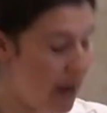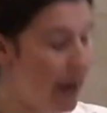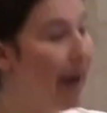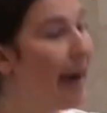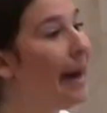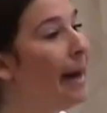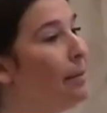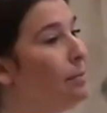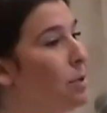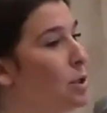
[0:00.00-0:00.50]

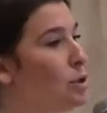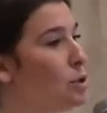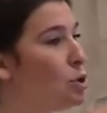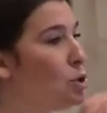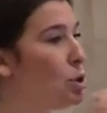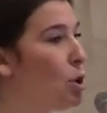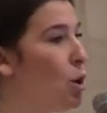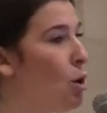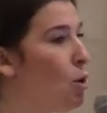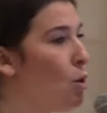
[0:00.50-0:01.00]
Um,
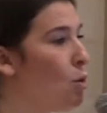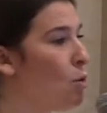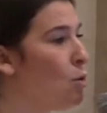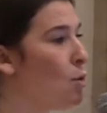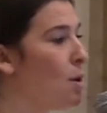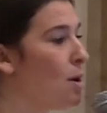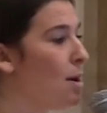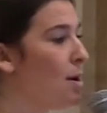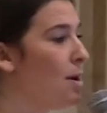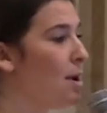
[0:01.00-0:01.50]

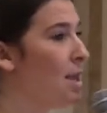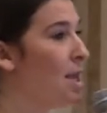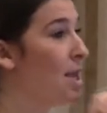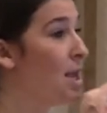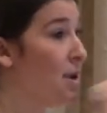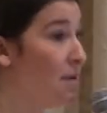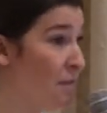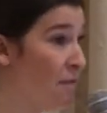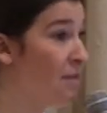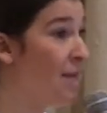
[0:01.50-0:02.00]
so
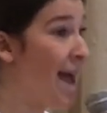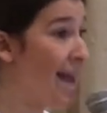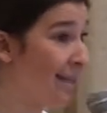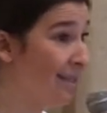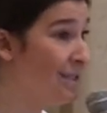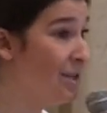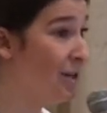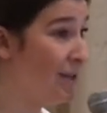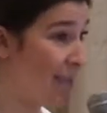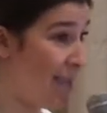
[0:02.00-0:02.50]
if
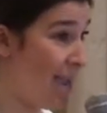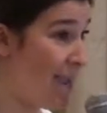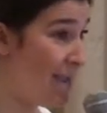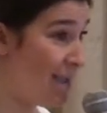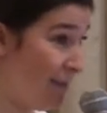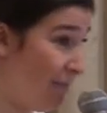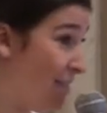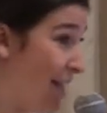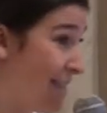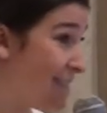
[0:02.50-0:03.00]
that's your
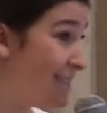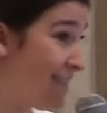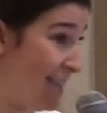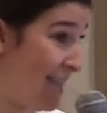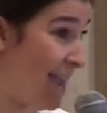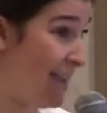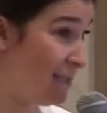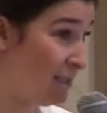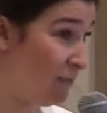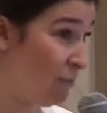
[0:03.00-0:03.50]
case, if that's the
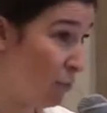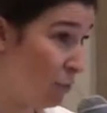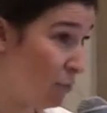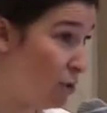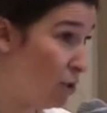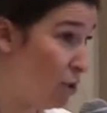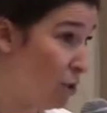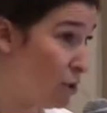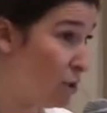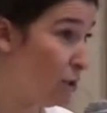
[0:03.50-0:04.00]
case, if
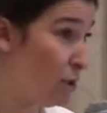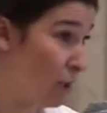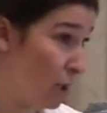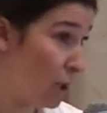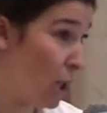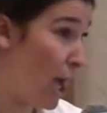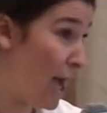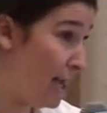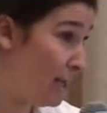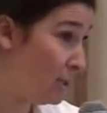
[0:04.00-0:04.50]
those are the
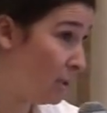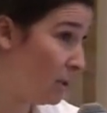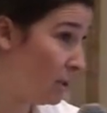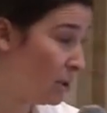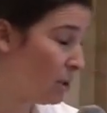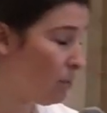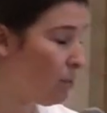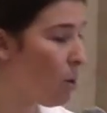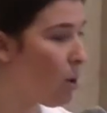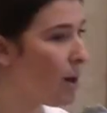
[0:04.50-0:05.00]
clients you're
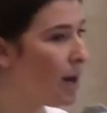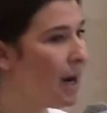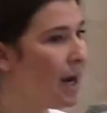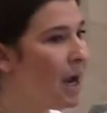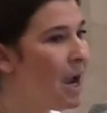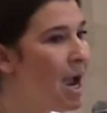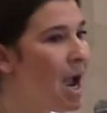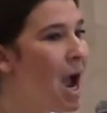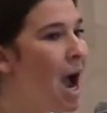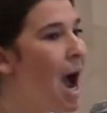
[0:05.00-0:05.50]

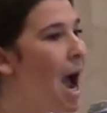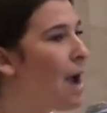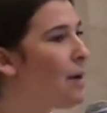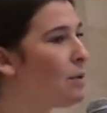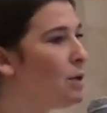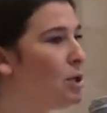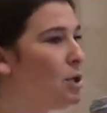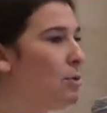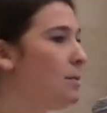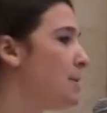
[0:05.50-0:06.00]
supporting, I
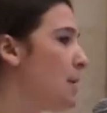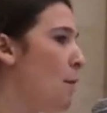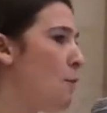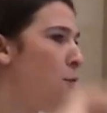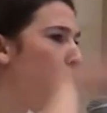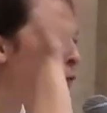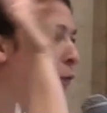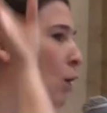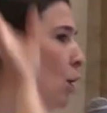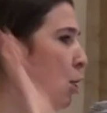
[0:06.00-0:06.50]
would use a
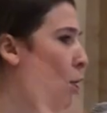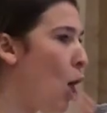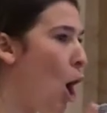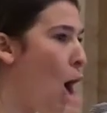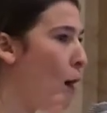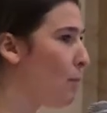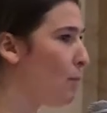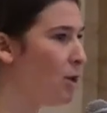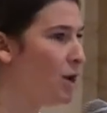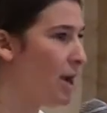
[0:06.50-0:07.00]
full
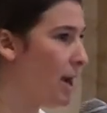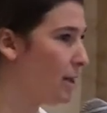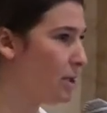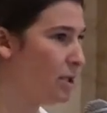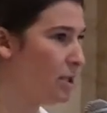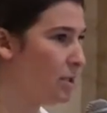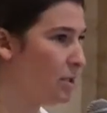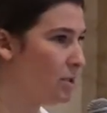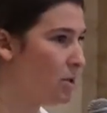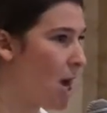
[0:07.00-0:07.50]
harm
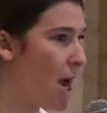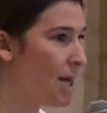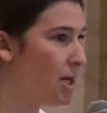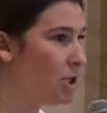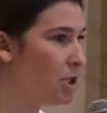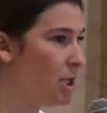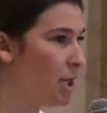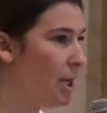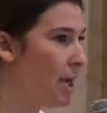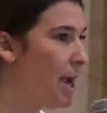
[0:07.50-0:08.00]
reduction
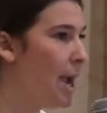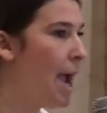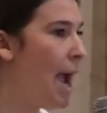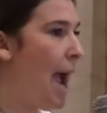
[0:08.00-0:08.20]
strategy.